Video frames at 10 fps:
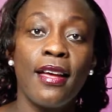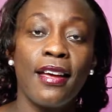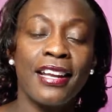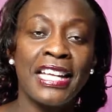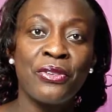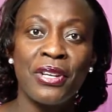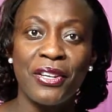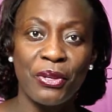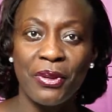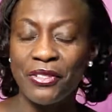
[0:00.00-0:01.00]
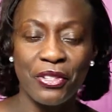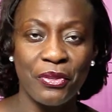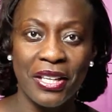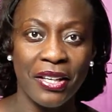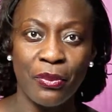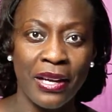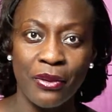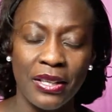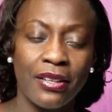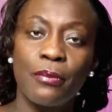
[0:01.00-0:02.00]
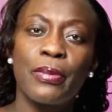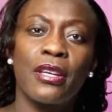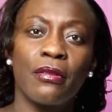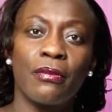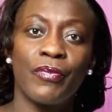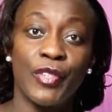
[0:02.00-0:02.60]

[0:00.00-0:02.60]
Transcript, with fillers: And I know now you're wondering, okay, why are we clipping